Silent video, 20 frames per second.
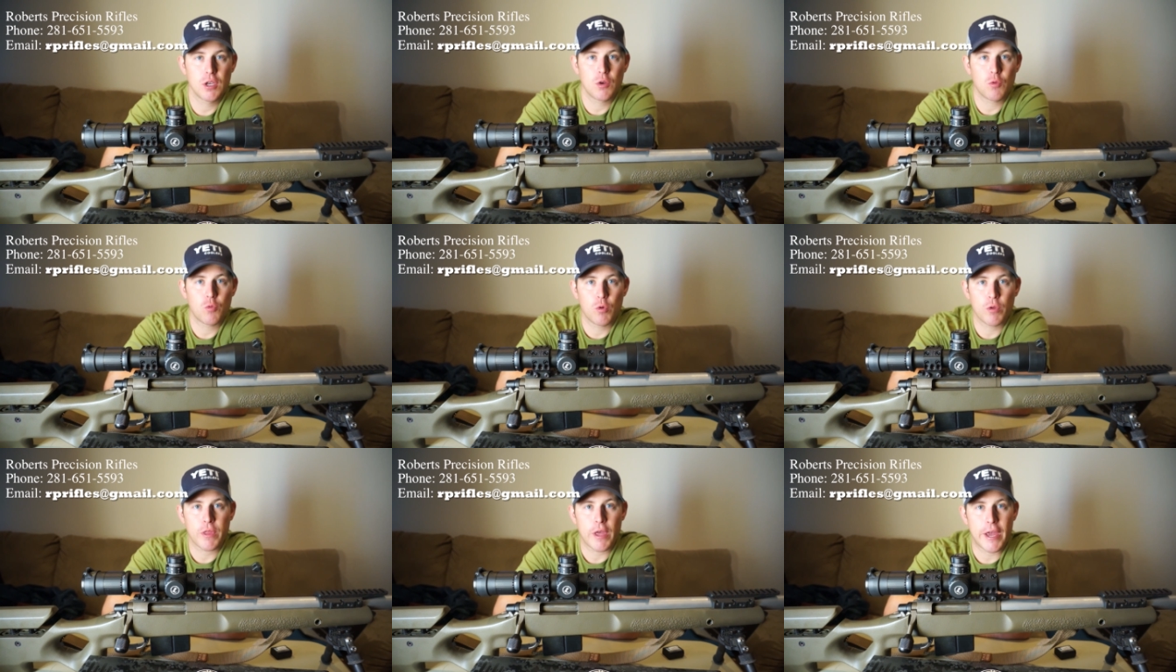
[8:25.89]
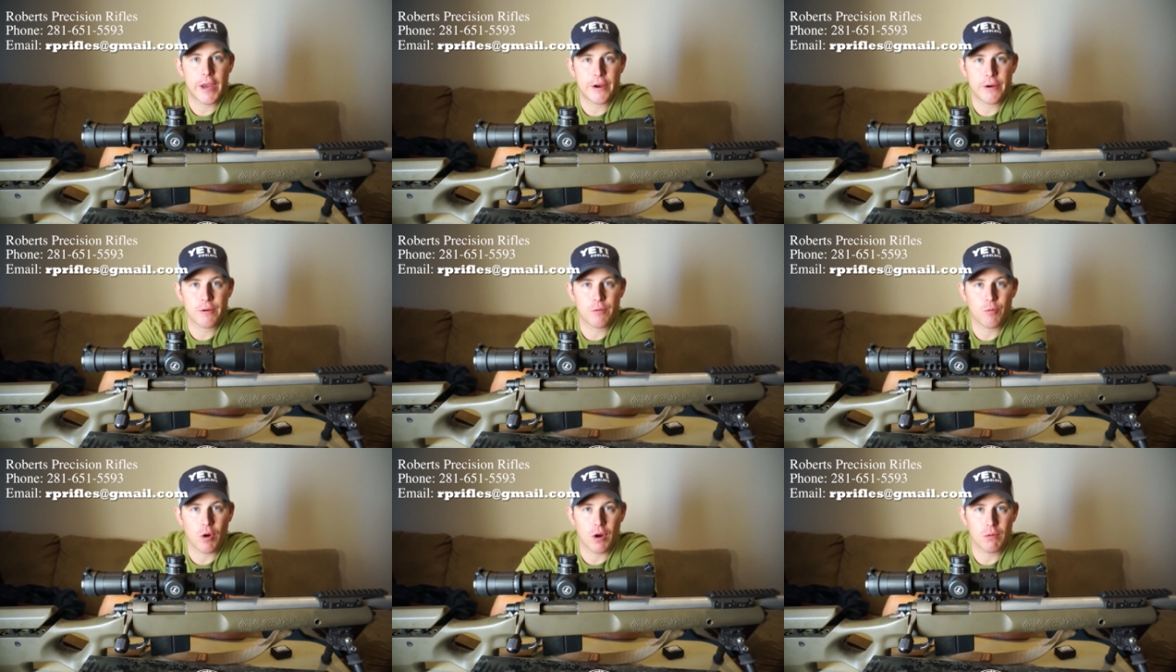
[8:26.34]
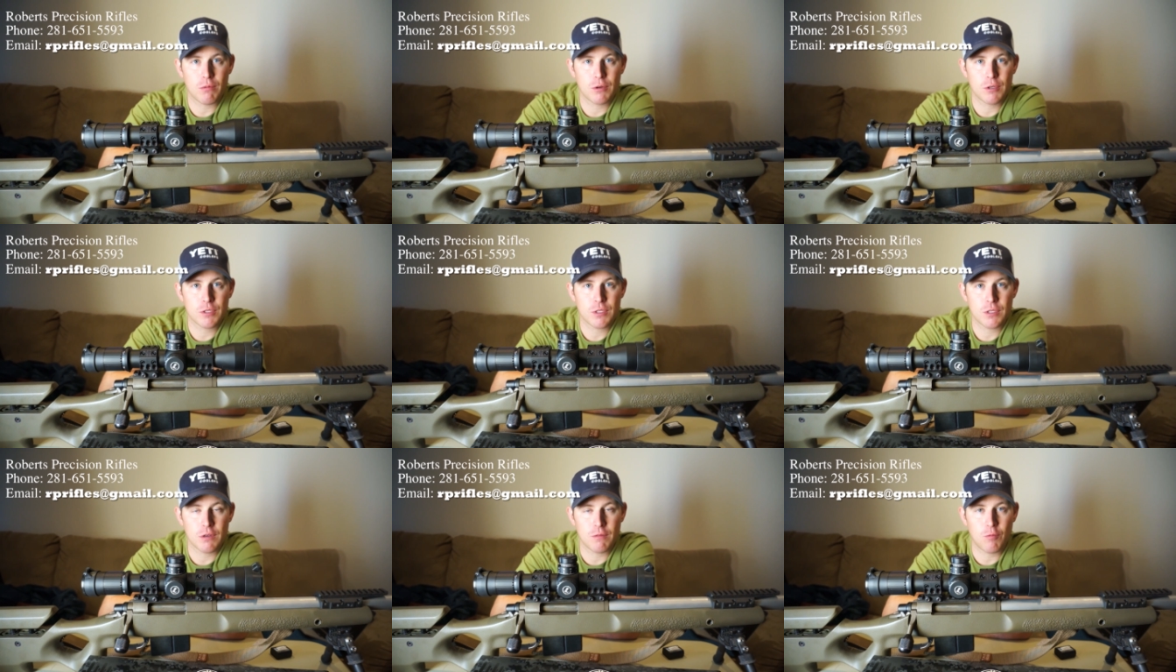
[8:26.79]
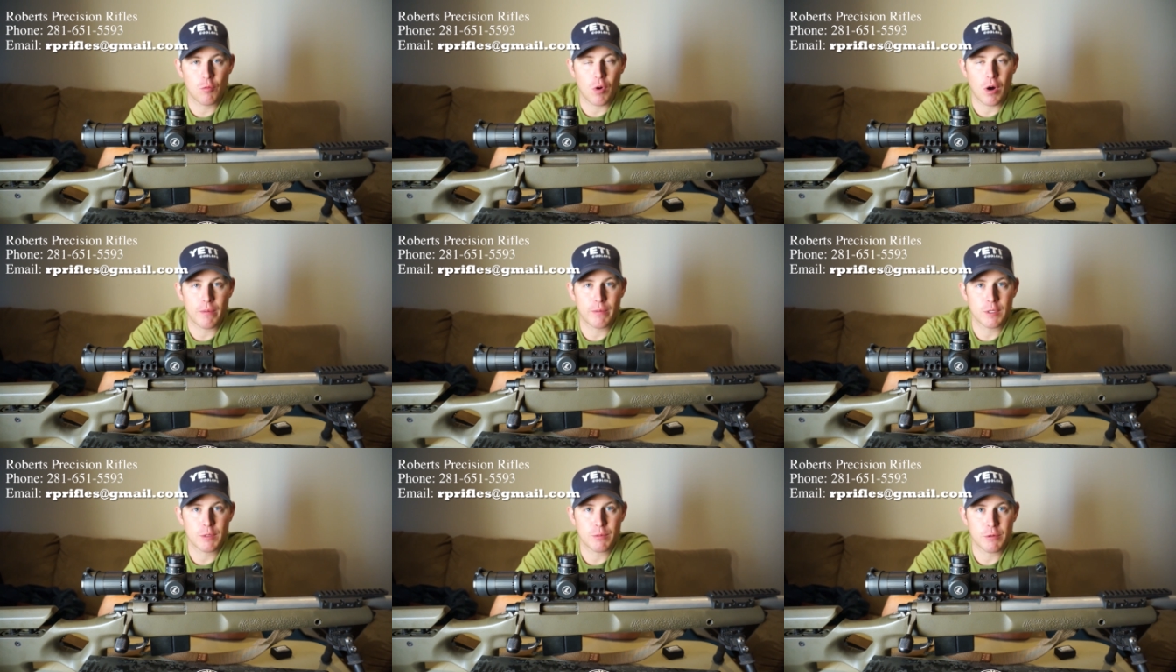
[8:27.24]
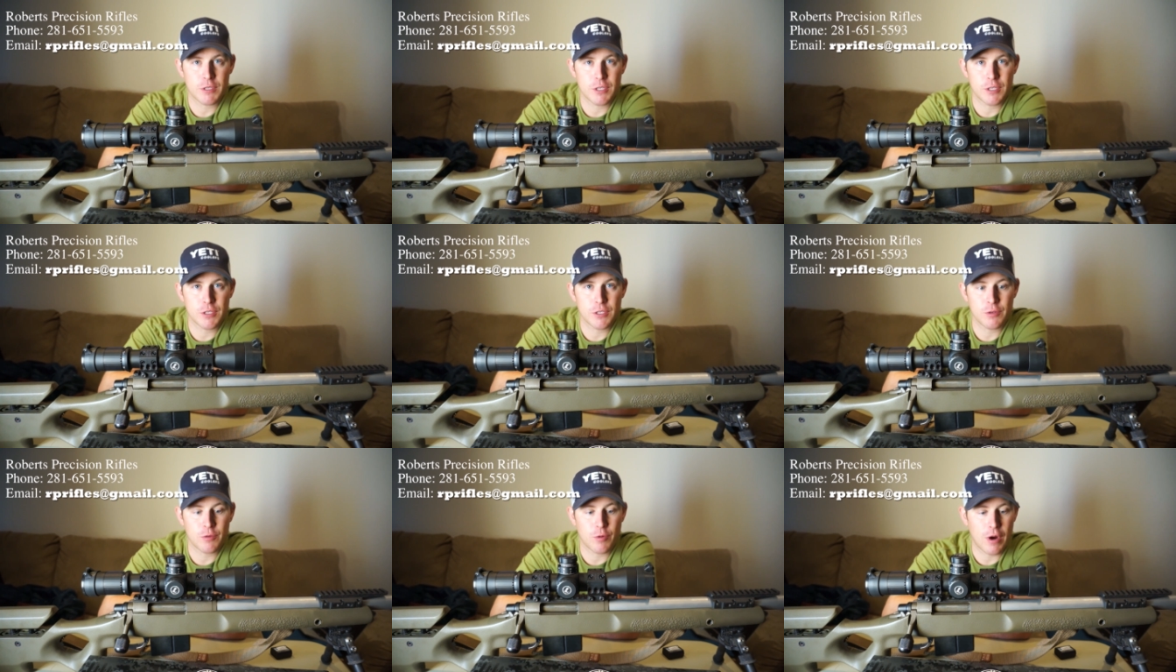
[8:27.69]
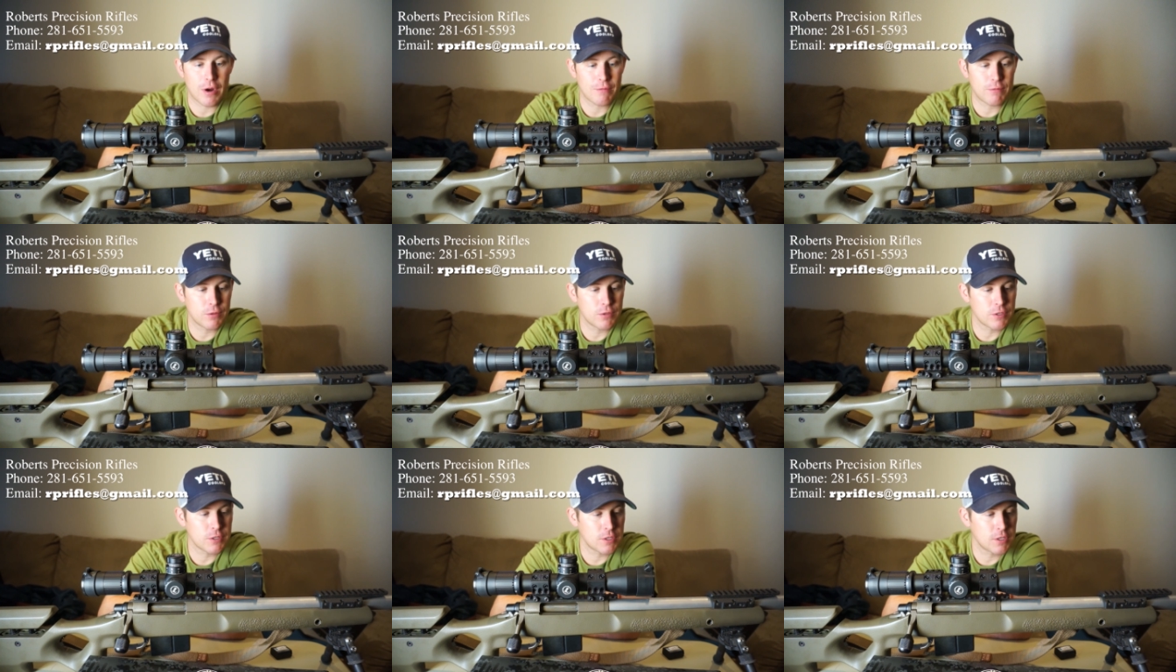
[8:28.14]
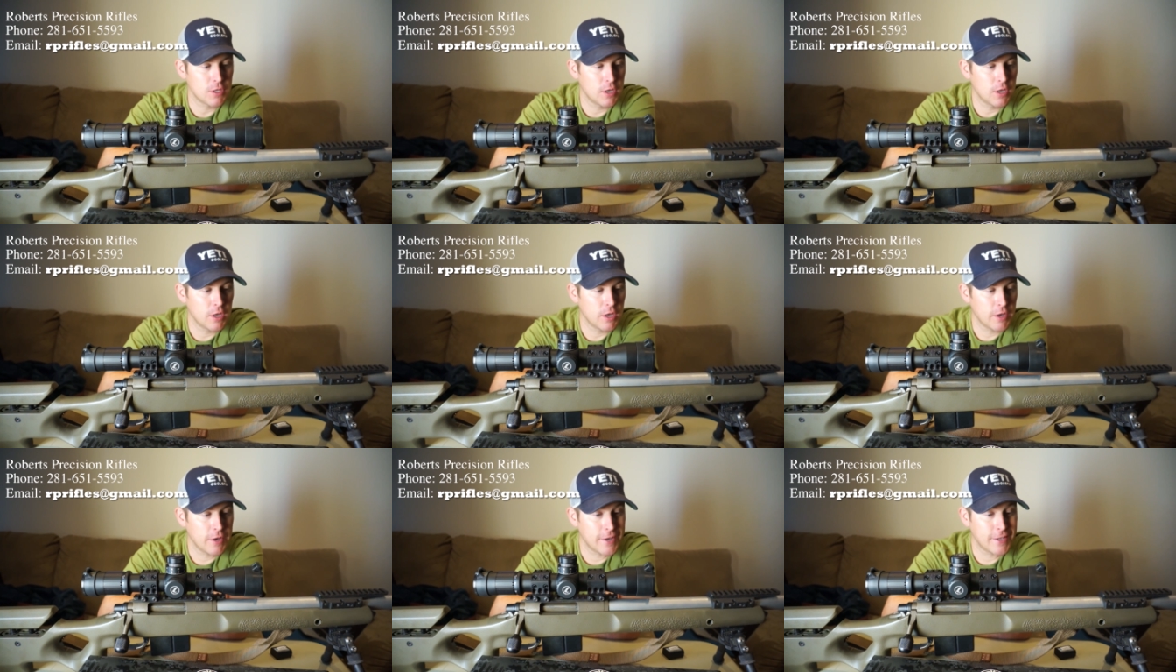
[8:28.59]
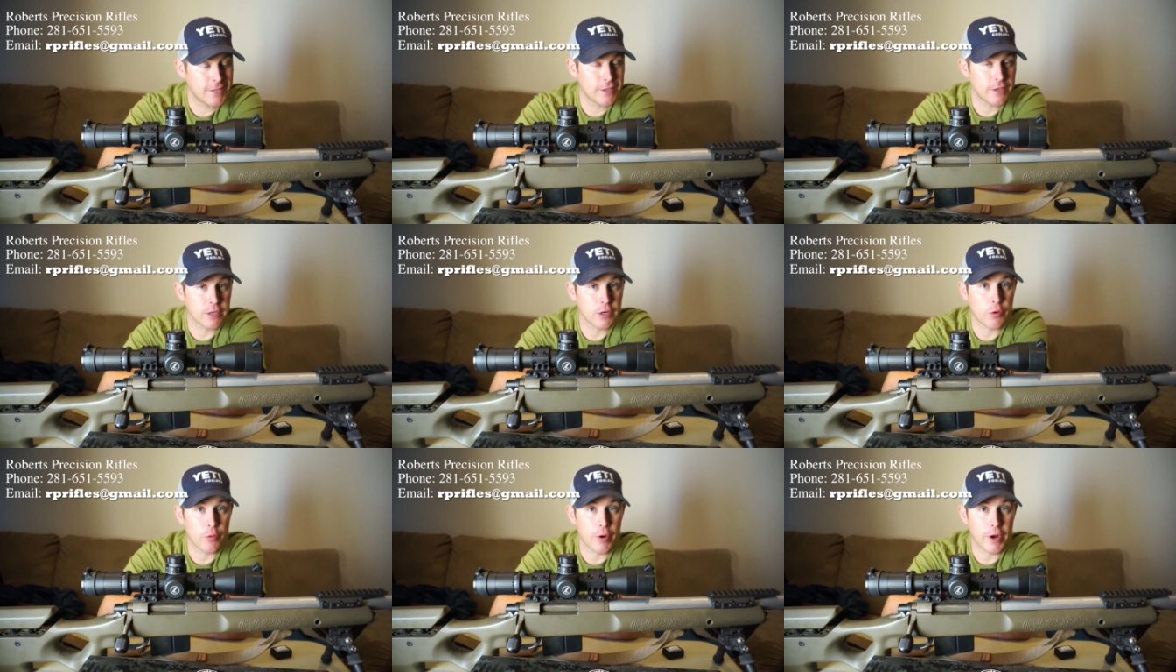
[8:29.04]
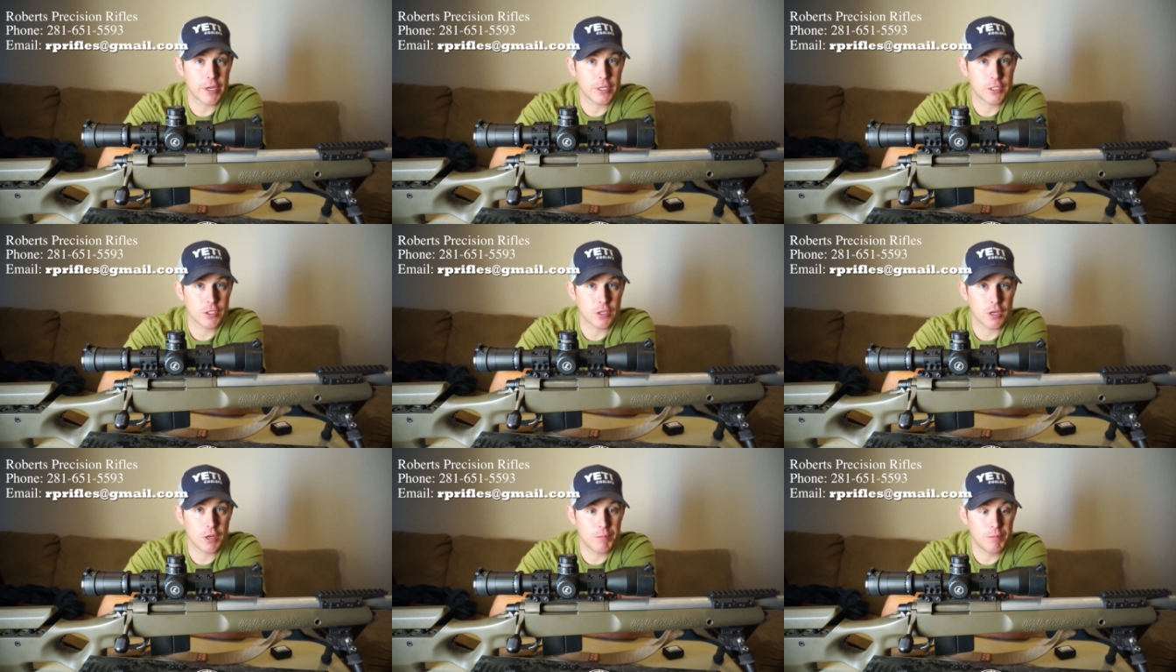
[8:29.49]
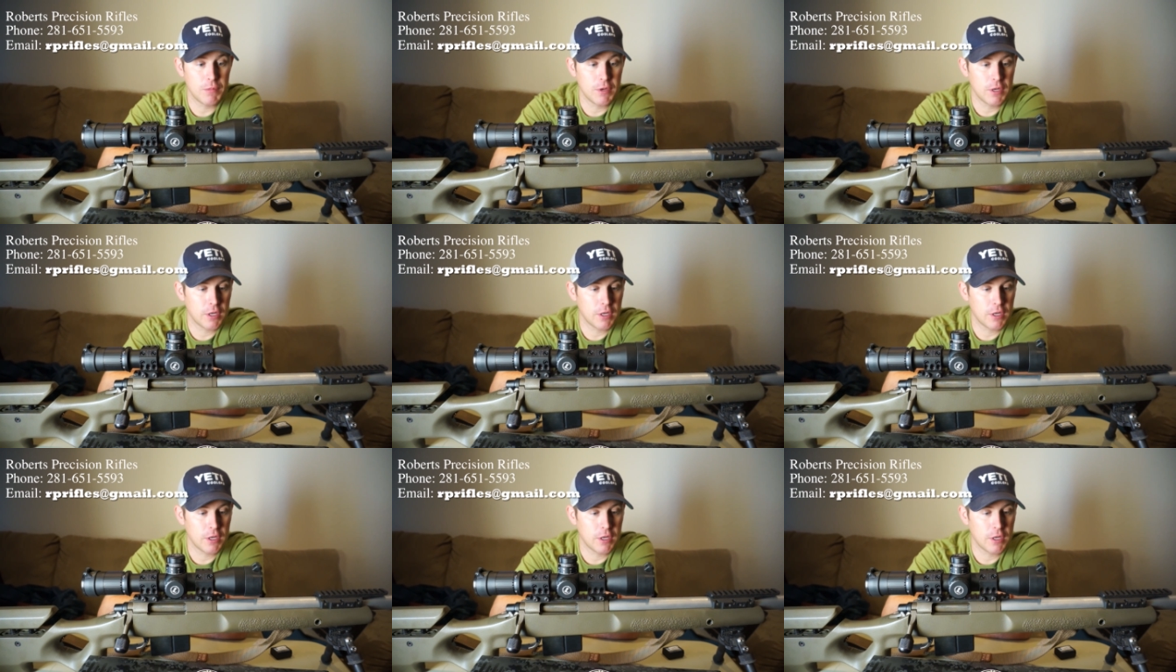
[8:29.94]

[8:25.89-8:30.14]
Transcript: with Aaron Roberts of Roberts Precision Rifles. He did a great job.